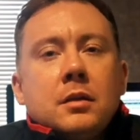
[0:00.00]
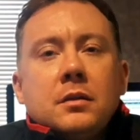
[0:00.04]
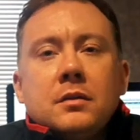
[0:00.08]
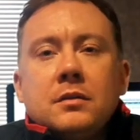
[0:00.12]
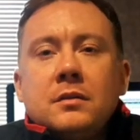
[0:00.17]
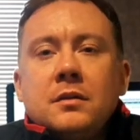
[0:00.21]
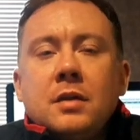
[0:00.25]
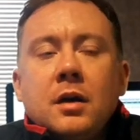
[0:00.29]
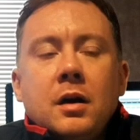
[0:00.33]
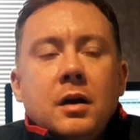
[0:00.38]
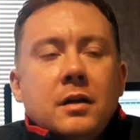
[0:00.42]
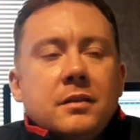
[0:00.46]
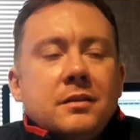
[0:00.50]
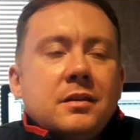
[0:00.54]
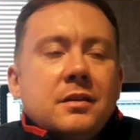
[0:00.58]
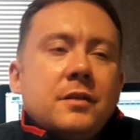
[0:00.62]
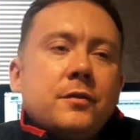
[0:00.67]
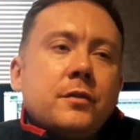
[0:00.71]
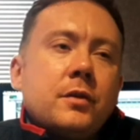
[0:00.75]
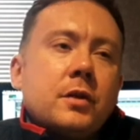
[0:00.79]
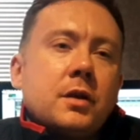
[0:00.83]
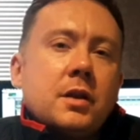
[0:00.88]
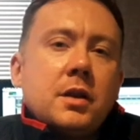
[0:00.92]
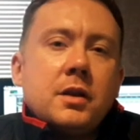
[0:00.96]
Tons of
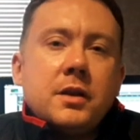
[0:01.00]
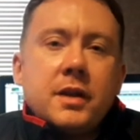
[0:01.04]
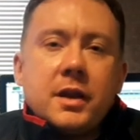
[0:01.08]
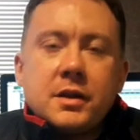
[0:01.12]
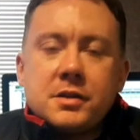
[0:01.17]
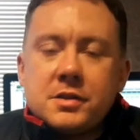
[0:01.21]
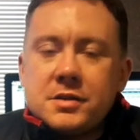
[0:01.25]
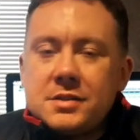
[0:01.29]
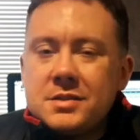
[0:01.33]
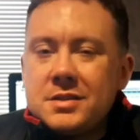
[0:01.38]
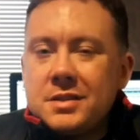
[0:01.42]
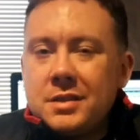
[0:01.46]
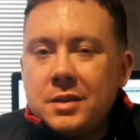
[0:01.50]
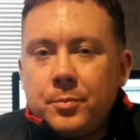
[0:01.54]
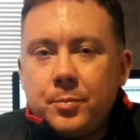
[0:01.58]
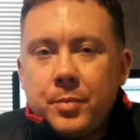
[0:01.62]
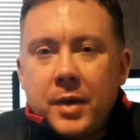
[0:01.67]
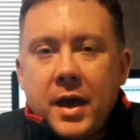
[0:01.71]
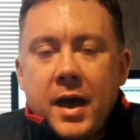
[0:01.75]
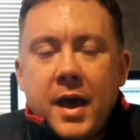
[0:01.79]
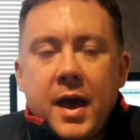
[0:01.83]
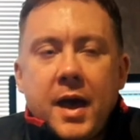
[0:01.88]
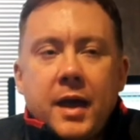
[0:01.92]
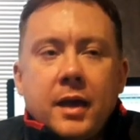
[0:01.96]
different connections in the
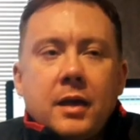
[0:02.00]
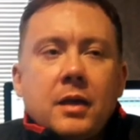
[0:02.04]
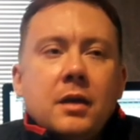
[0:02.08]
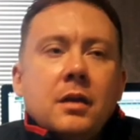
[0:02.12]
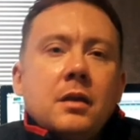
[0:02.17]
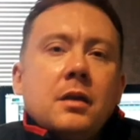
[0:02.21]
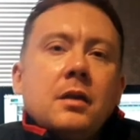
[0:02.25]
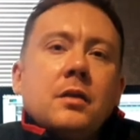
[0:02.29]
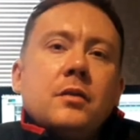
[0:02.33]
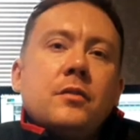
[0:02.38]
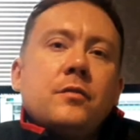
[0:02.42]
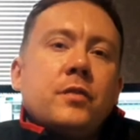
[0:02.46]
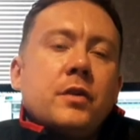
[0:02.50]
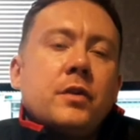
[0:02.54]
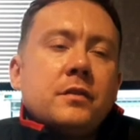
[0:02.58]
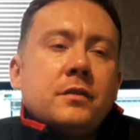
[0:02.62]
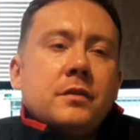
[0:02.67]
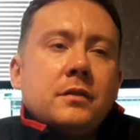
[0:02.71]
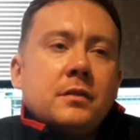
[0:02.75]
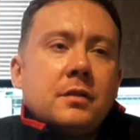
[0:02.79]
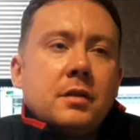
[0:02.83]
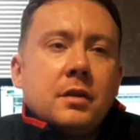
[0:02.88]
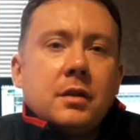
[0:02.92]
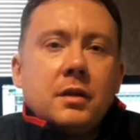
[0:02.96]
back,
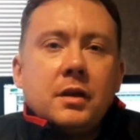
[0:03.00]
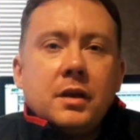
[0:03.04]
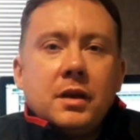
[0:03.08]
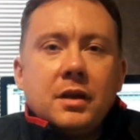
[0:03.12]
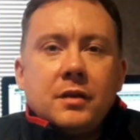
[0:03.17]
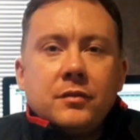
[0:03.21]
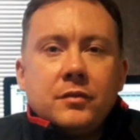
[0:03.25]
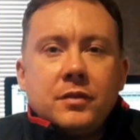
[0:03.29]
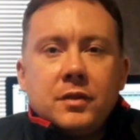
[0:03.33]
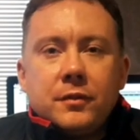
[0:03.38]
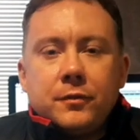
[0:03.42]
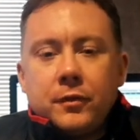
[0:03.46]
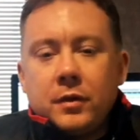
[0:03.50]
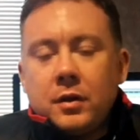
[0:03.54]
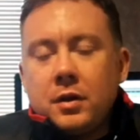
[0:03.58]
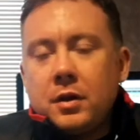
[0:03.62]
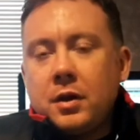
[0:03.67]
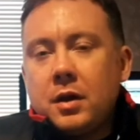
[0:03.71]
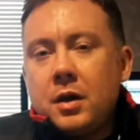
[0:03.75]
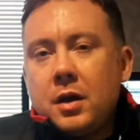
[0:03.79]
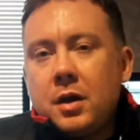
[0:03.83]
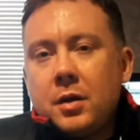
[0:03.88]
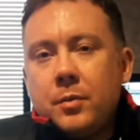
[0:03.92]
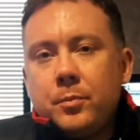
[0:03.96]
versatility of different
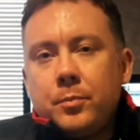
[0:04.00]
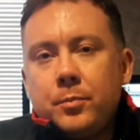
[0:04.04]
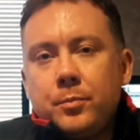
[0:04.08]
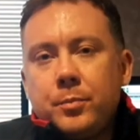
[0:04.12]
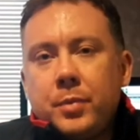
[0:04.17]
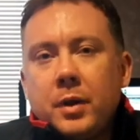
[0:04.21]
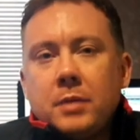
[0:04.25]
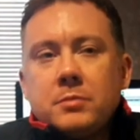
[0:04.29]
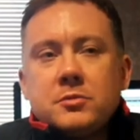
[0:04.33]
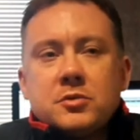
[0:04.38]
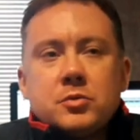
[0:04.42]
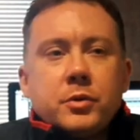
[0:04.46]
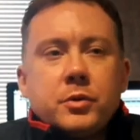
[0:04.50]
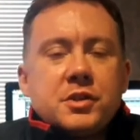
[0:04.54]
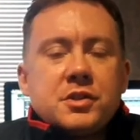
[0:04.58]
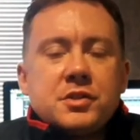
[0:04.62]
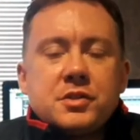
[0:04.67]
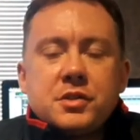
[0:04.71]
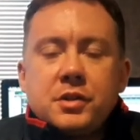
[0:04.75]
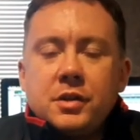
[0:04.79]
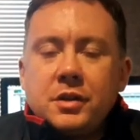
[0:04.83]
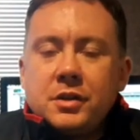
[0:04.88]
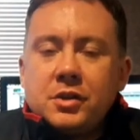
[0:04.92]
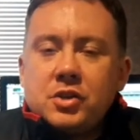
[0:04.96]
bump switches,
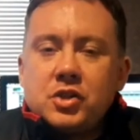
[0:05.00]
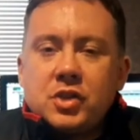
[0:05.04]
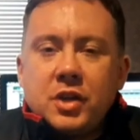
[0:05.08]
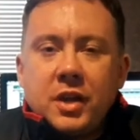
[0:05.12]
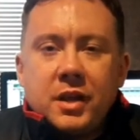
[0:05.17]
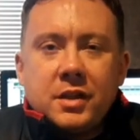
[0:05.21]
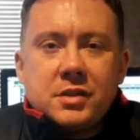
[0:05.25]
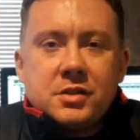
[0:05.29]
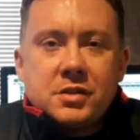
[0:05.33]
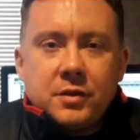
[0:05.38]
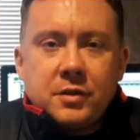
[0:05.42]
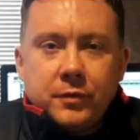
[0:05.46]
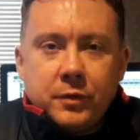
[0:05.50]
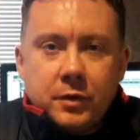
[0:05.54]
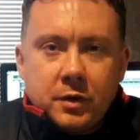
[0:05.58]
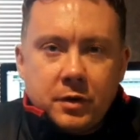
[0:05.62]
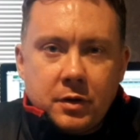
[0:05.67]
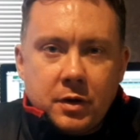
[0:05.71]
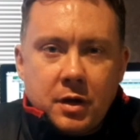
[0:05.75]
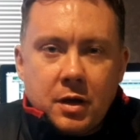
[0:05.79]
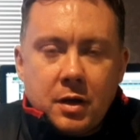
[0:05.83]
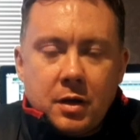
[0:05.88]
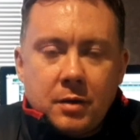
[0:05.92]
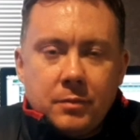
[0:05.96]
so you can change different
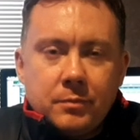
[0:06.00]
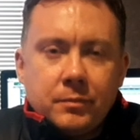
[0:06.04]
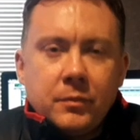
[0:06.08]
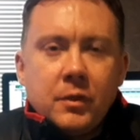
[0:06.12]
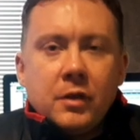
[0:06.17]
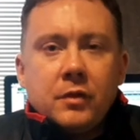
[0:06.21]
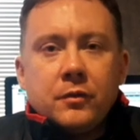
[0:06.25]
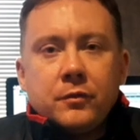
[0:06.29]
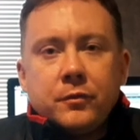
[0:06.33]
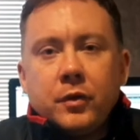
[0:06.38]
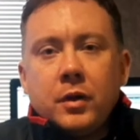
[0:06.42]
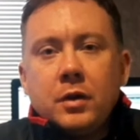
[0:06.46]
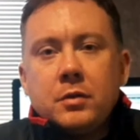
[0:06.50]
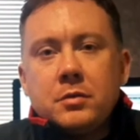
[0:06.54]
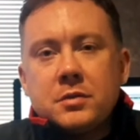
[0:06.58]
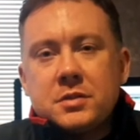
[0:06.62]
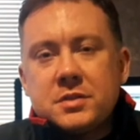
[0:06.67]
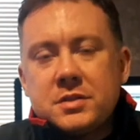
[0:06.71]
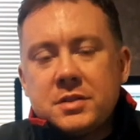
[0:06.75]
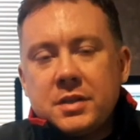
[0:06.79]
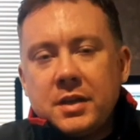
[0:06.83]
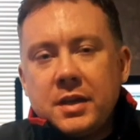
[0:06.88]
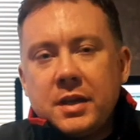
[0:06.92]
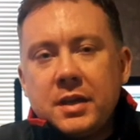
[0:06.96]

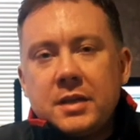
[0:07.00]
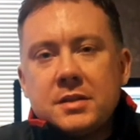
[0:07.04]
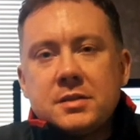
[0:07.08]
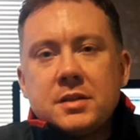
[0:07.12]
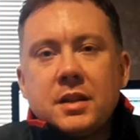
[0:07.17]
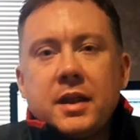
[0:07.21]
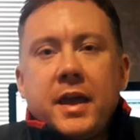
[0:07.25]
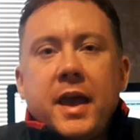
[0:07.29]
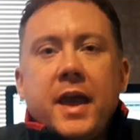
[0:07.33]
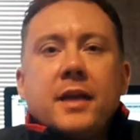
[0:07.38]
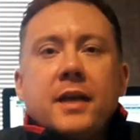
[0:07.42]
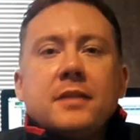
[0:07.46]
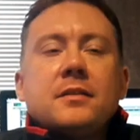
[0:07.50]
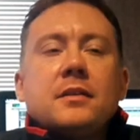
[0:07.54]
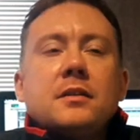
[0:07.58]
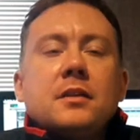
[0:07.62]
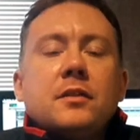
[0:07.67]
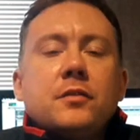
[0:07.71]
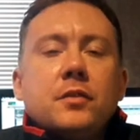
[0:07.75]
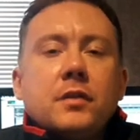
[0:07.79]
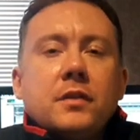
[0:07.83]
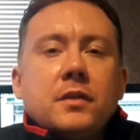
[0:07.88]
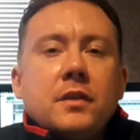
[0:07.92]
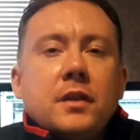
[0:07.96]
frequencies and accent
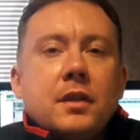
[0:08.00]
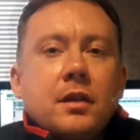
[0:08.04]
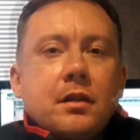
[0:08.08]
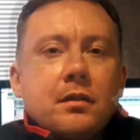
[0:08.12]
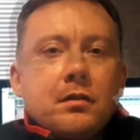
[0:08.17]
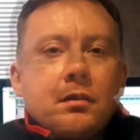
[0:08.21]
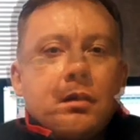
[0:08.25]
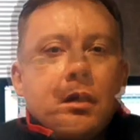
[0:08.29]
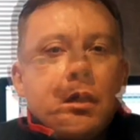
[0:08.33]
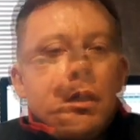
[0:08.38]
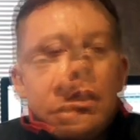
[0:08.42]
different things.